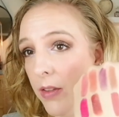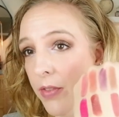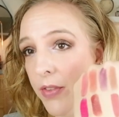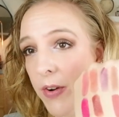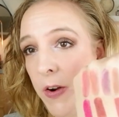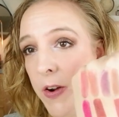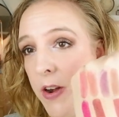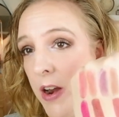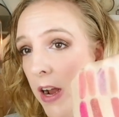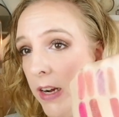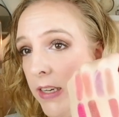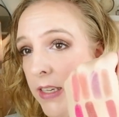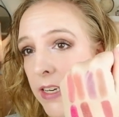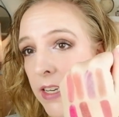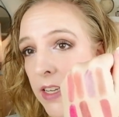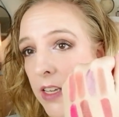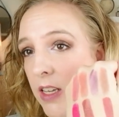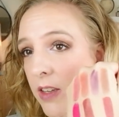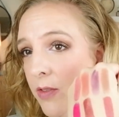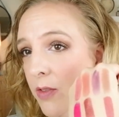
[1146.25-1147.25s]
They're not going
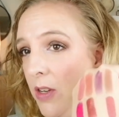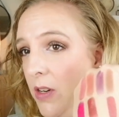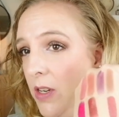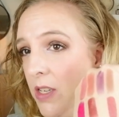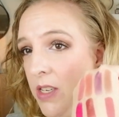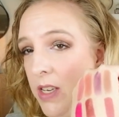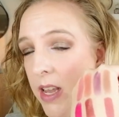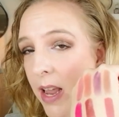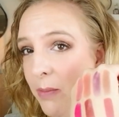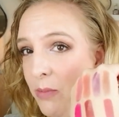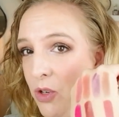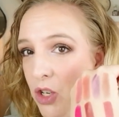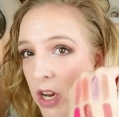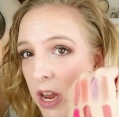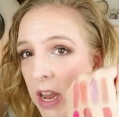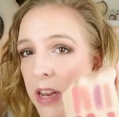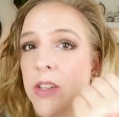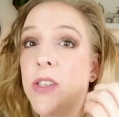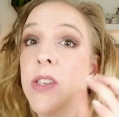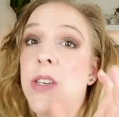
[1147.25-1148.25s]
to give you the same
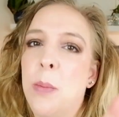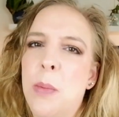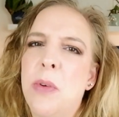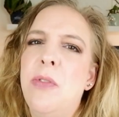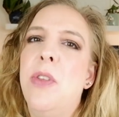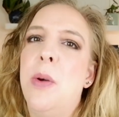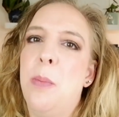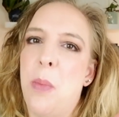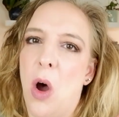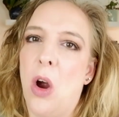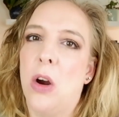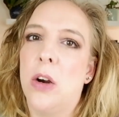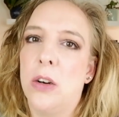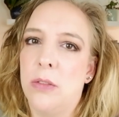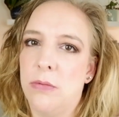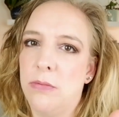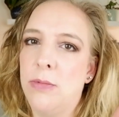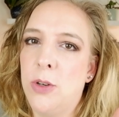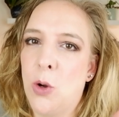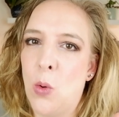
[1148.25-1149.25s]
shade. Some of them
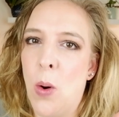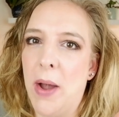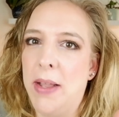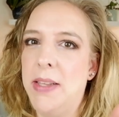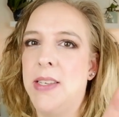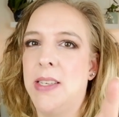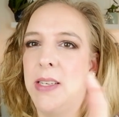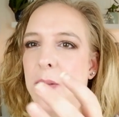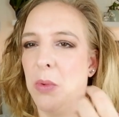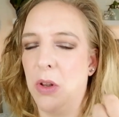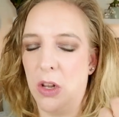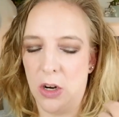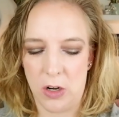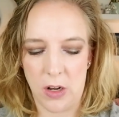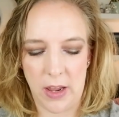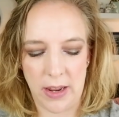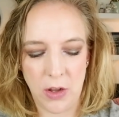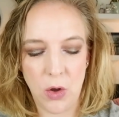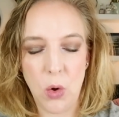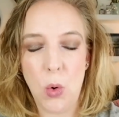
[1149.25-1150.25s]
are quite similar,
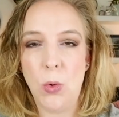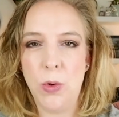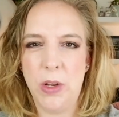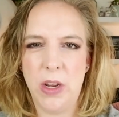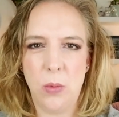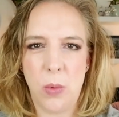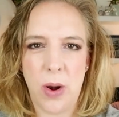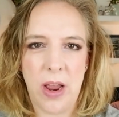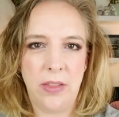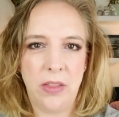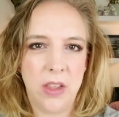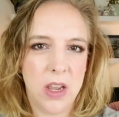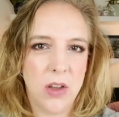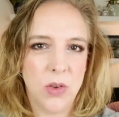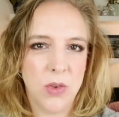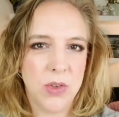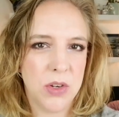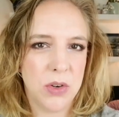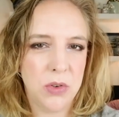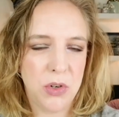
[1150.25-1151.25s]
like Goldie Red, they
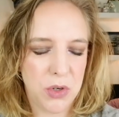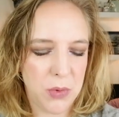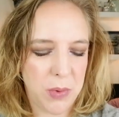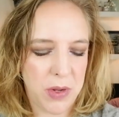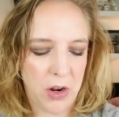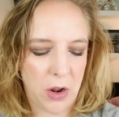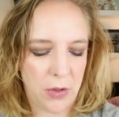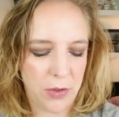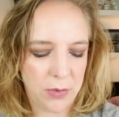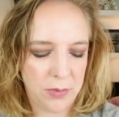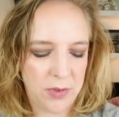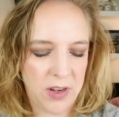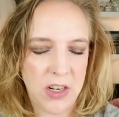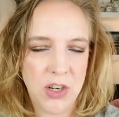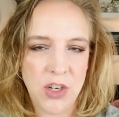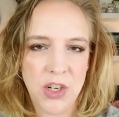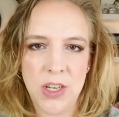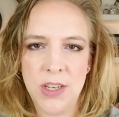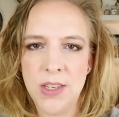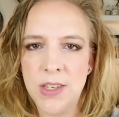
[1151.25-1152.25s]
also do in other
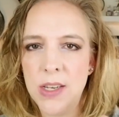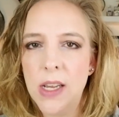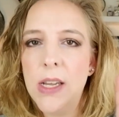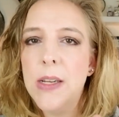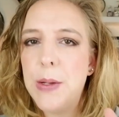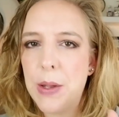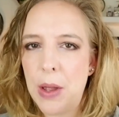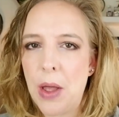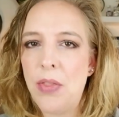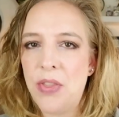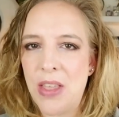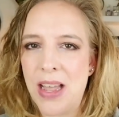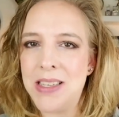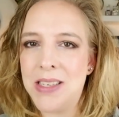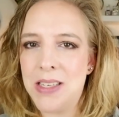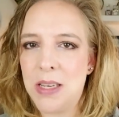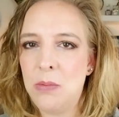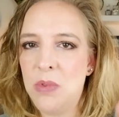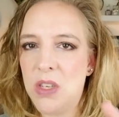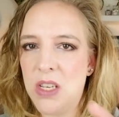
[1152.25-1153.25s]
finishes.
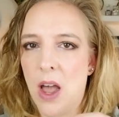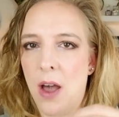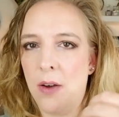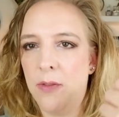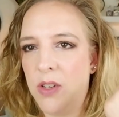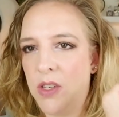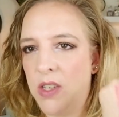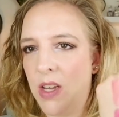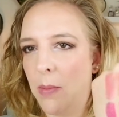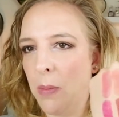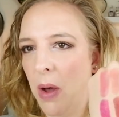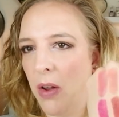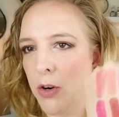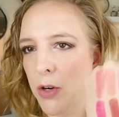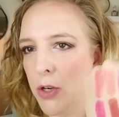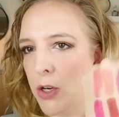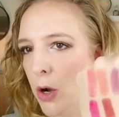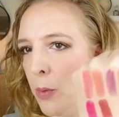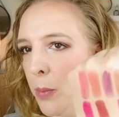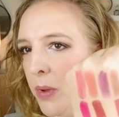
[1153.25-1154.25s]
That seems to have the same
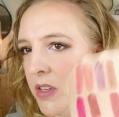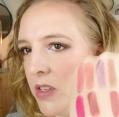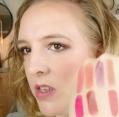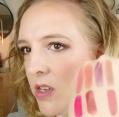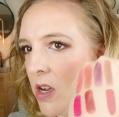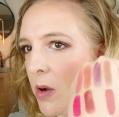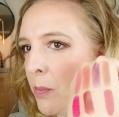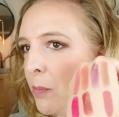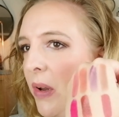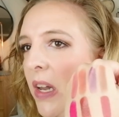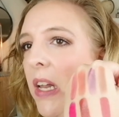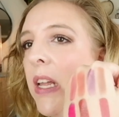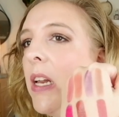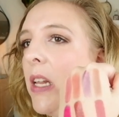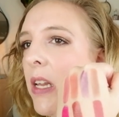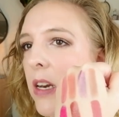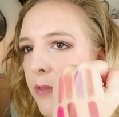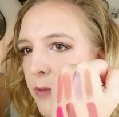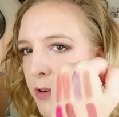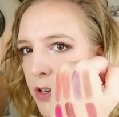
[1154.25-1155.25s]
undertone, but this is a
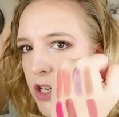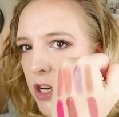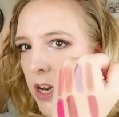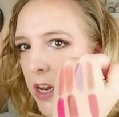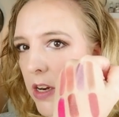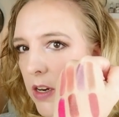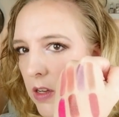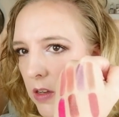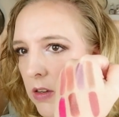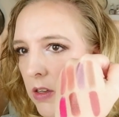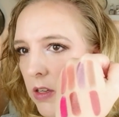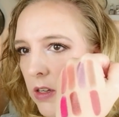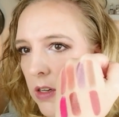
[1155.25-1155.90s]
completely different shade.